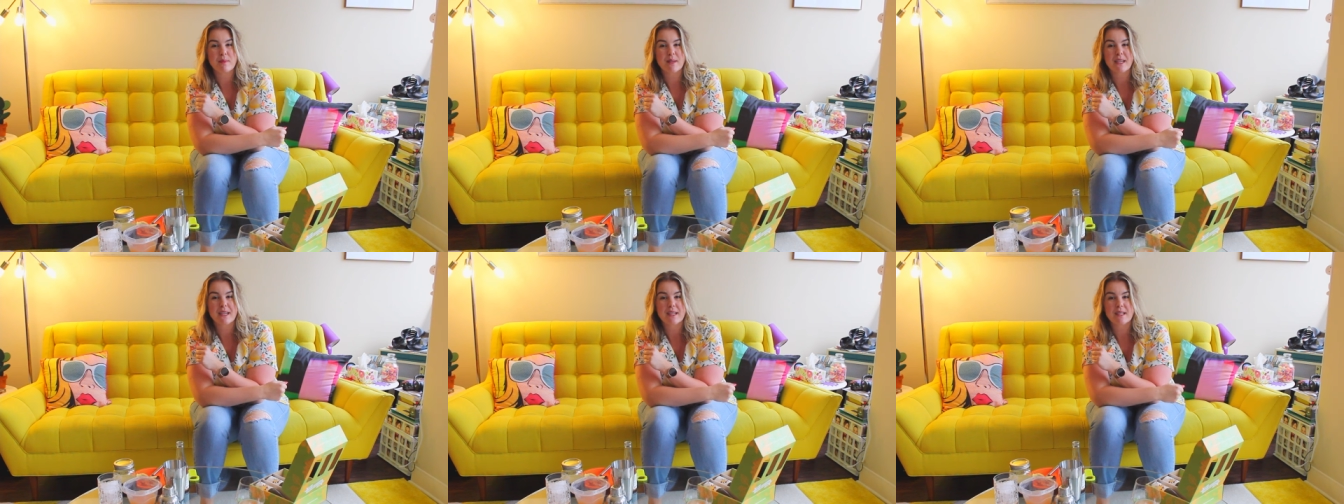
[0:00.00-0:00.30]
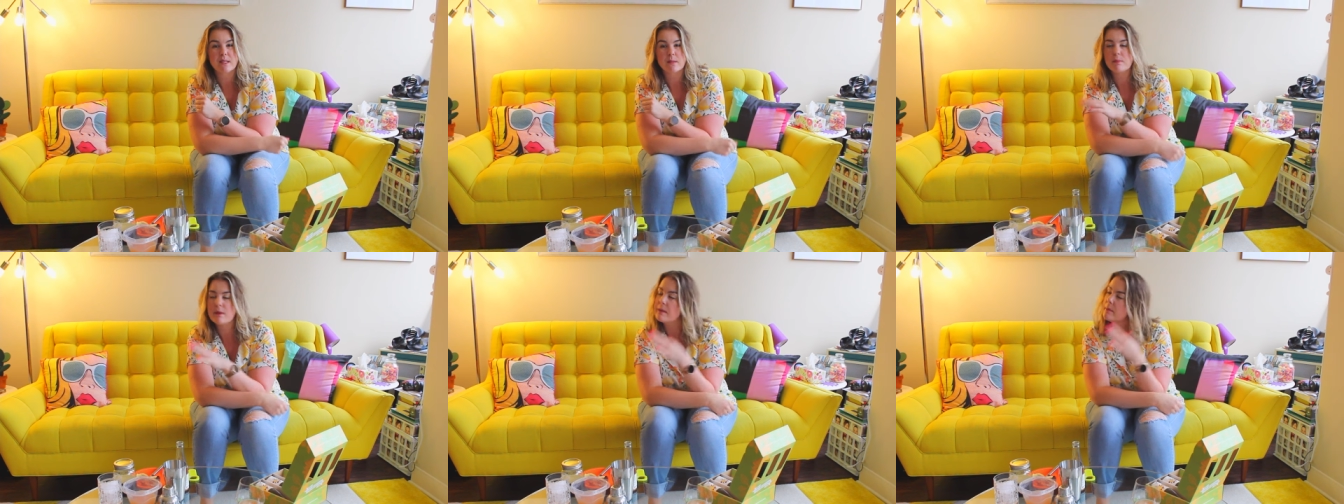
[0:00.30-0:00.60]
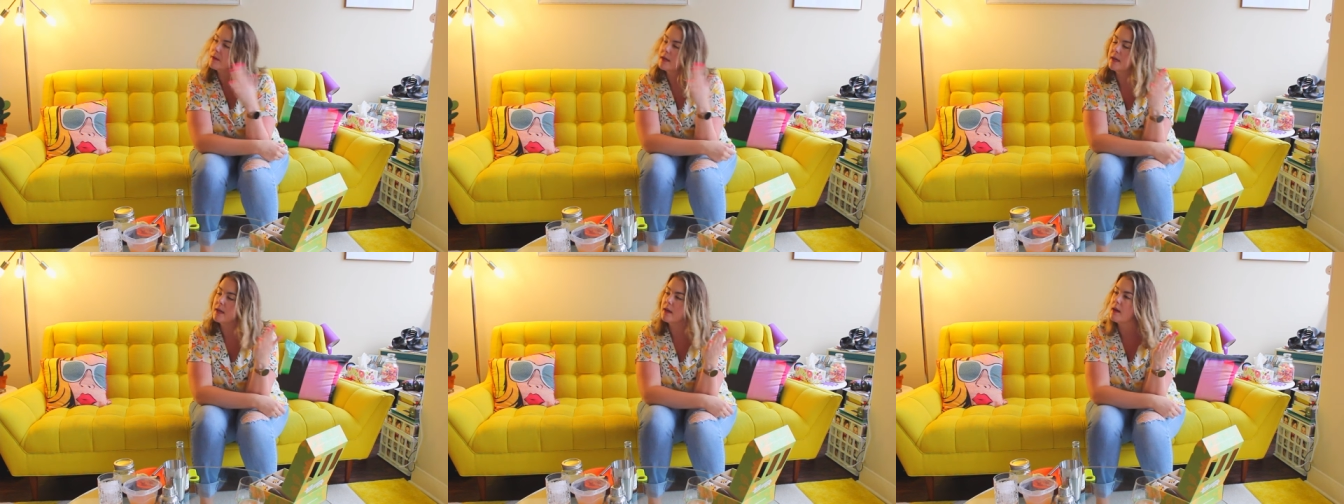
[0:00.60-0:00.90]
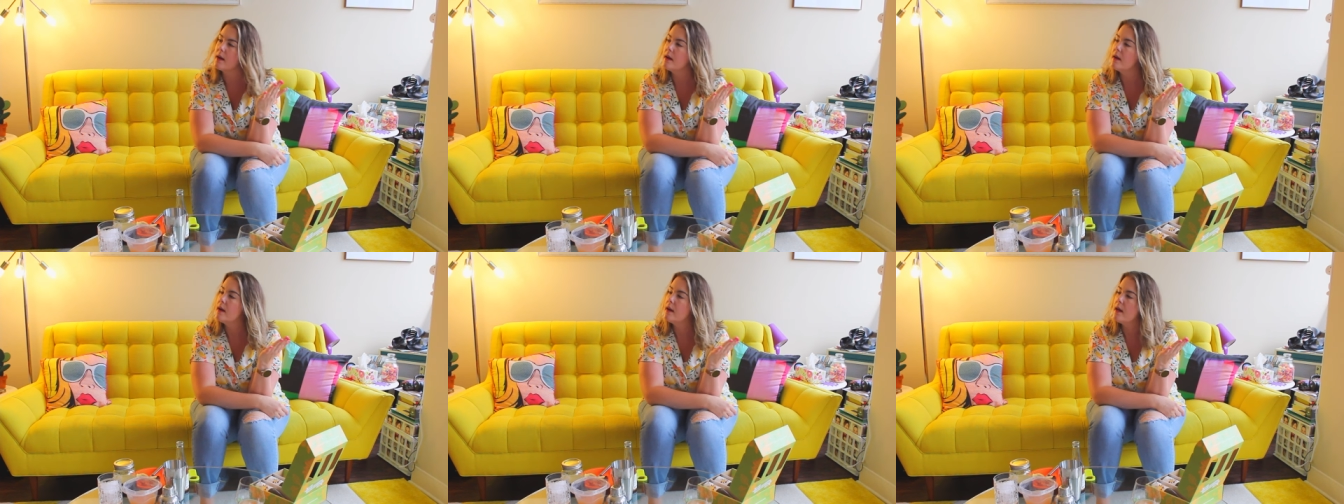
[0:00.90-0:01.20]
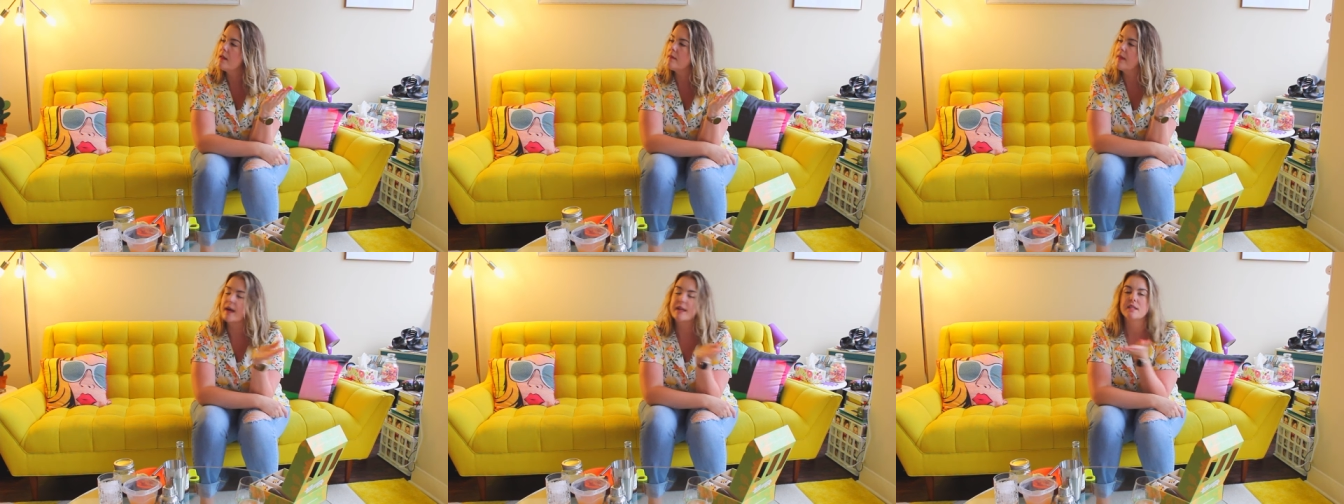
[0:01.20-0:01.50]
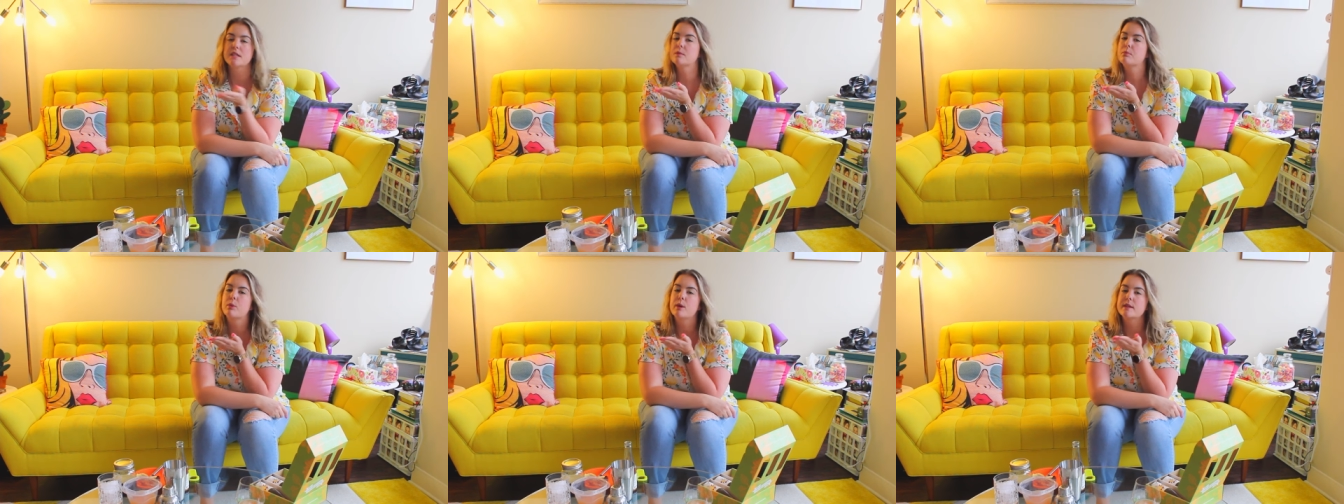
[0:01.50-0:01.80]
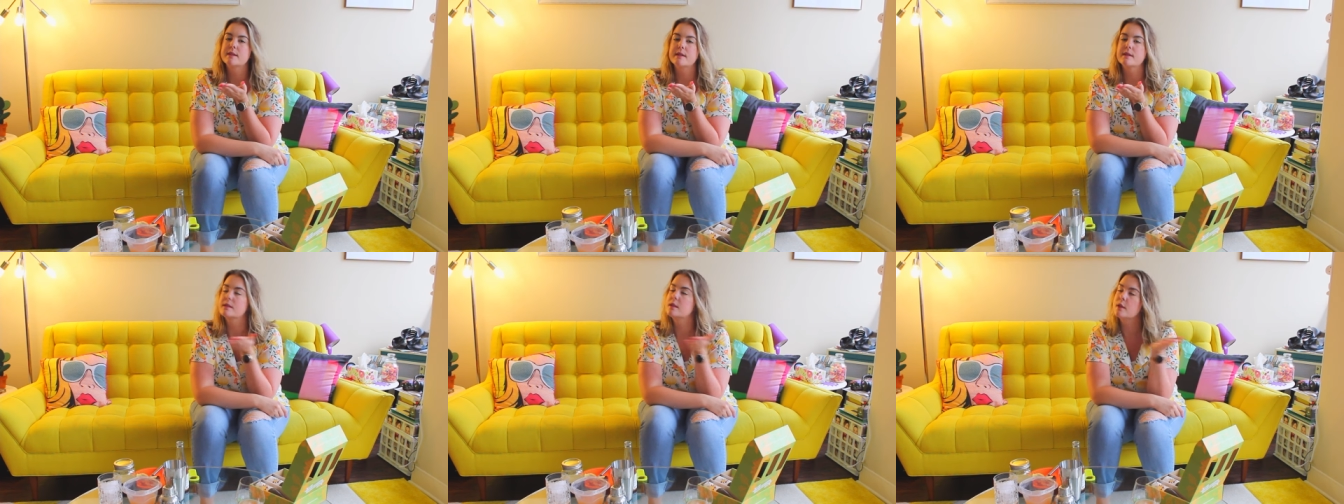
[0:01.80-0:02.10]
because maybe that
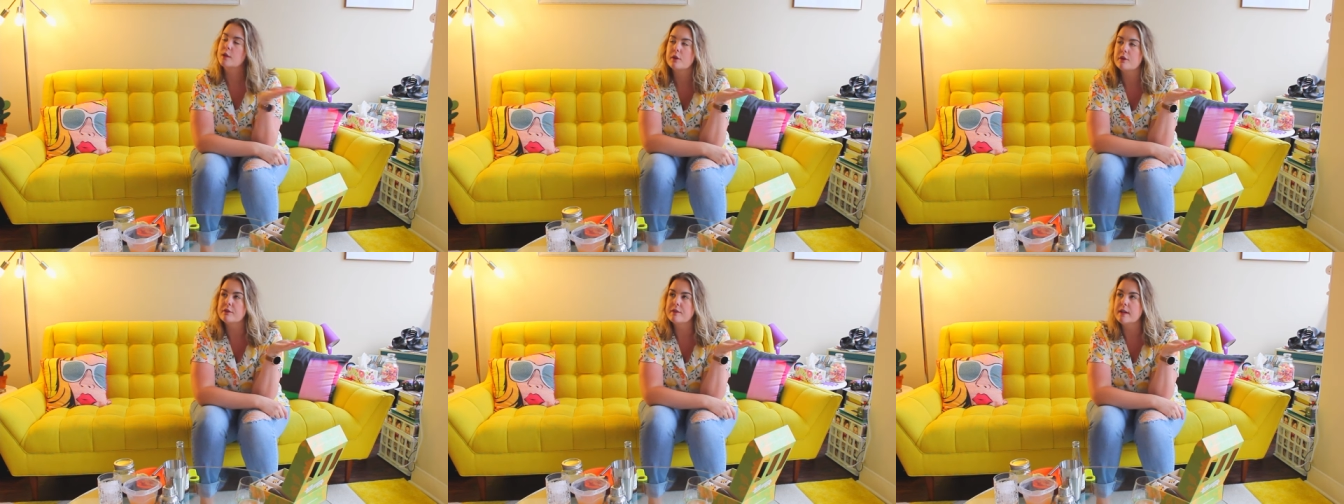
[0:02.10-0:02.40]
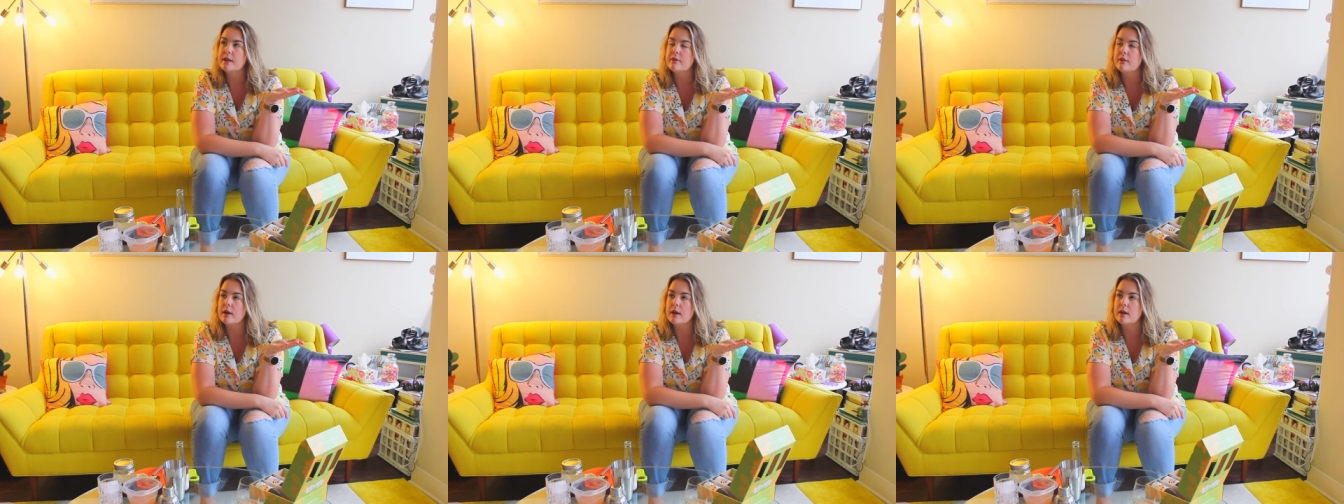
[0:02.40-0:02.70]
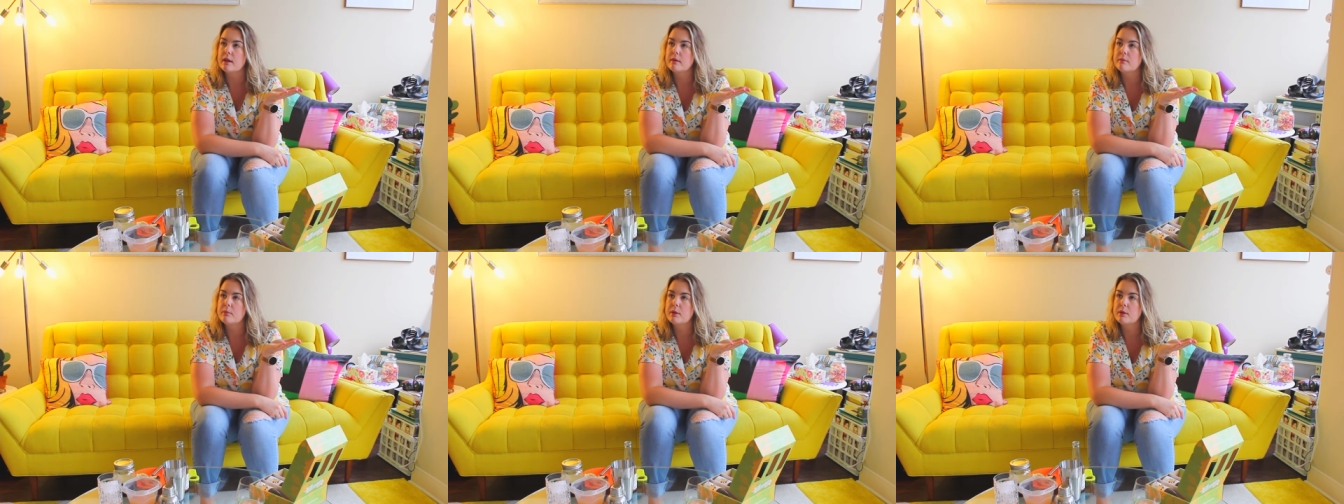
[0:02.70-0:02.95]
spritz isn't your favorite,